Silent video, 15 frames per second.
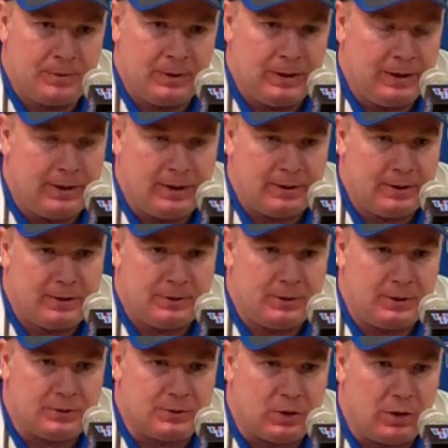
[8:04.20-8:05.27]
Yeah,
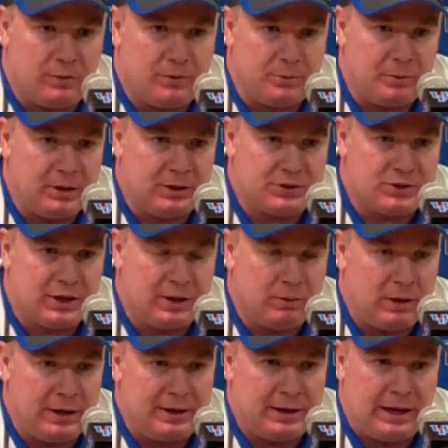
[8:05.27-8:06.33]
it's hard for me to say
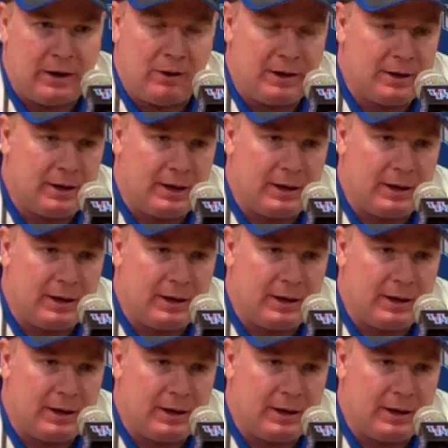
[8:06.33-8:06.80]
right now.